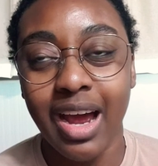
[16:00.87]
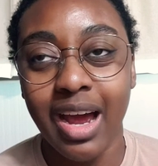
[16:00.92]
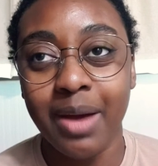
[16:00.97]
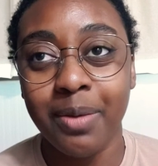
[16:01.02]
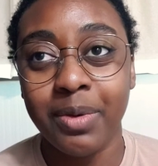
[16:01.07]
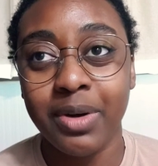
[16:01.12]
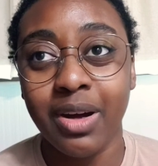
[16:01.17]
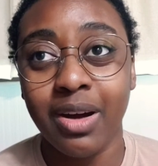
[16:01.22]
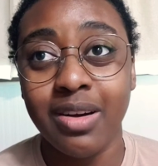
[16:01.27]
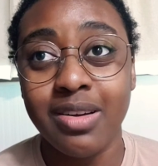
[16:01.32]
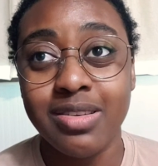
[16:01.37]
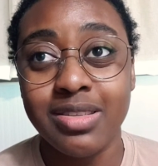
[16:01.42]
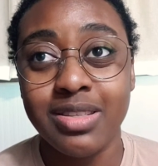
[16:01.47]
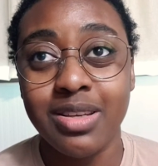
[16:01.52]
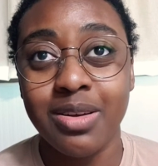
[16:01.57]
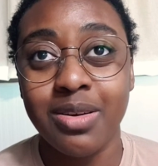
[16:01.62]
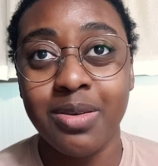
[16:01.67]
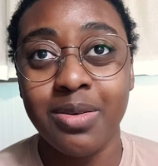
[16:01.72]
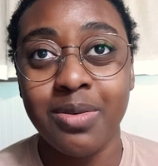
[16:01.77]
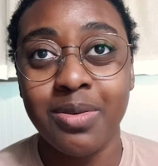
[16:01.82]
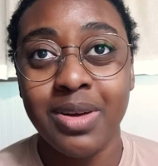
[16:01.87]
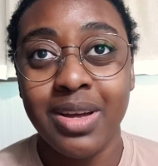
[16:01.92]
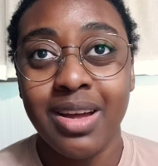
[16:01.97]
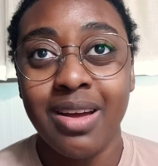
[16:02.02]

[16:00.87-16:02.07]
I would also